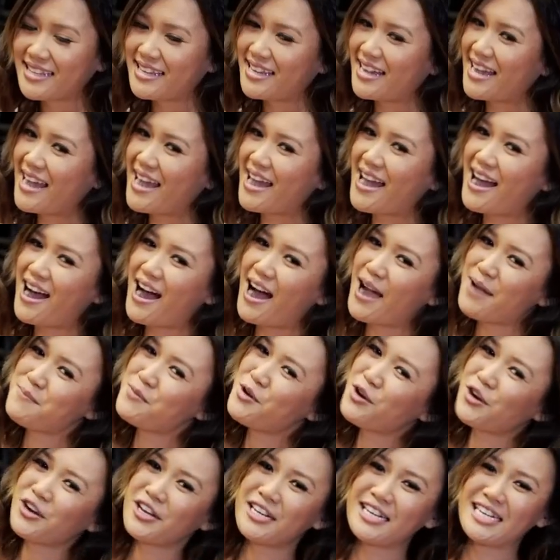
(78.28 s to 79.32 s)
Yeah, I'm
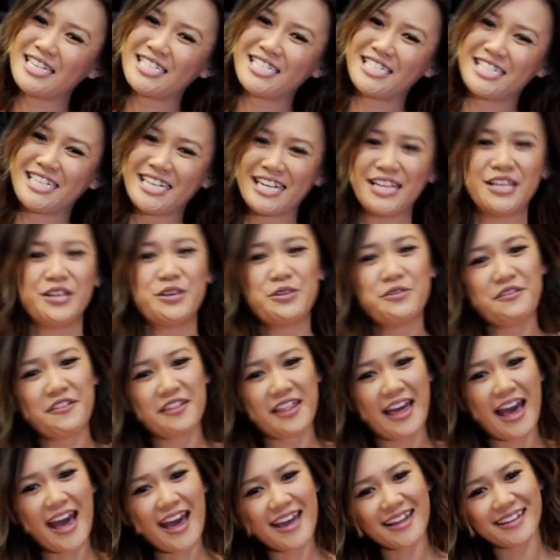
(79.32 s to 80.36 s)
not gonna cheer you for
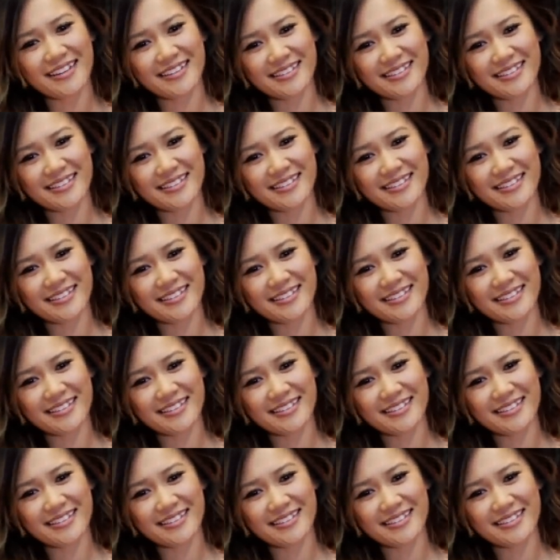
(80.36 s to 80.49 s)
that.